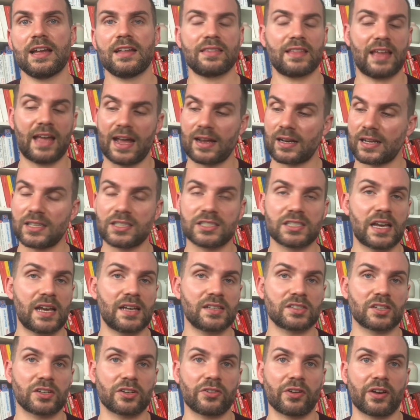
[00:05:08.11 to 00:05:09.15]
The
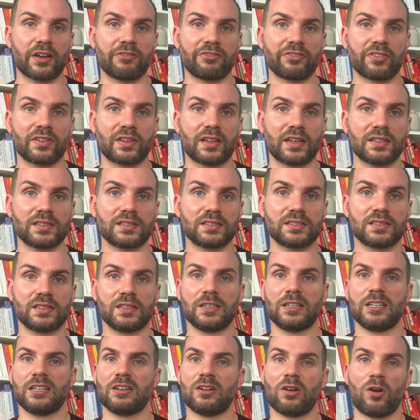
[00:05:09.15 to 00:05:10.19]
NHS are great for this.
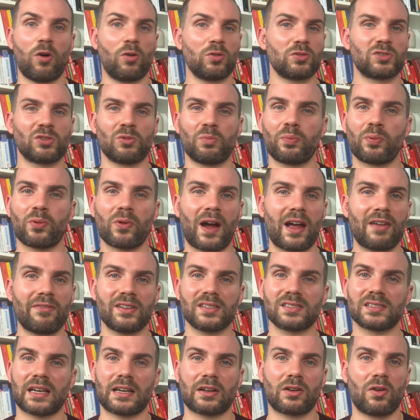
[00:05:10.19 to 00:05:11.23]
Also,
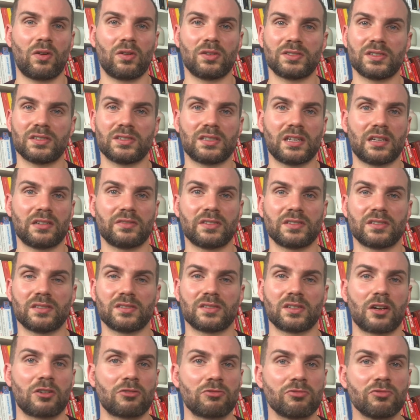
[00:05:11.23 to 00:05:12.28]
private psychology
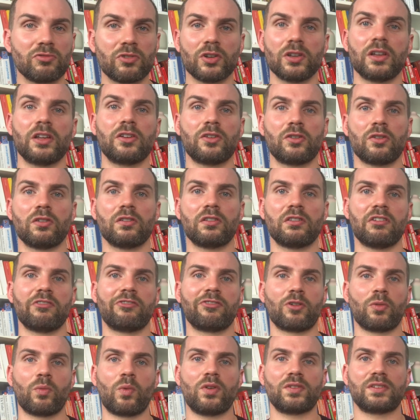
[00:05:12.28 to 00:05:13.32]
services are really good
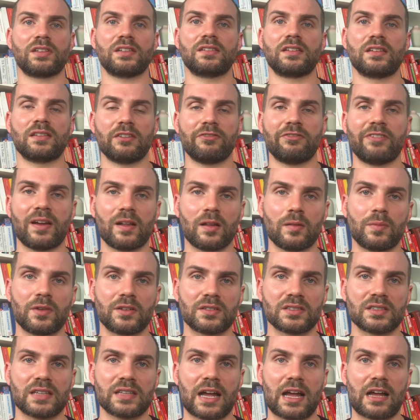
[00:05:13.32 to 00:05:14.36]
for wanting to develop their
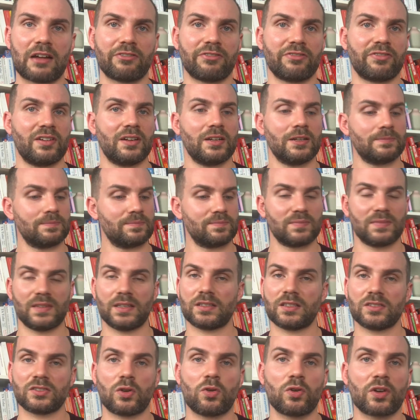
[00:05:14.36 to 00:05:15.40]
staff.
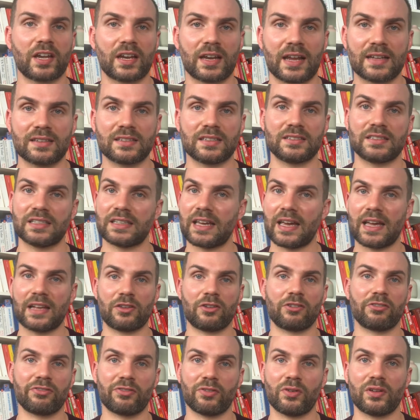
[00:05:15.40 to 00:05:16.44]
This is all connected to getting
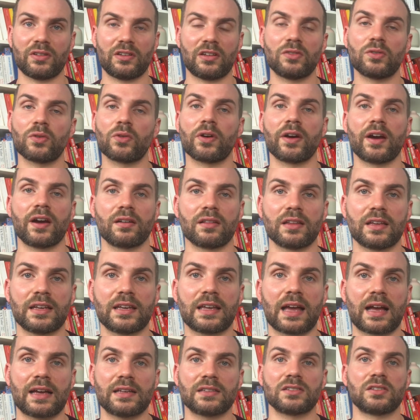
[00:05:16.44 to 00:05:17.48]
your foot in the door early,
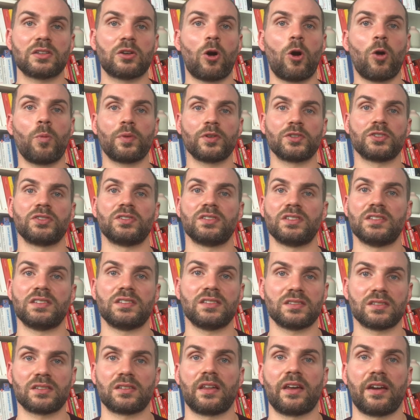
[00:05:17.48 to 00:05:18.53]
guys. The
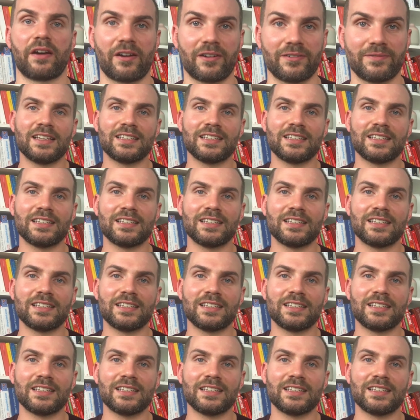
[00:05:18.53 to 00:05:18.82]
opportunities are there.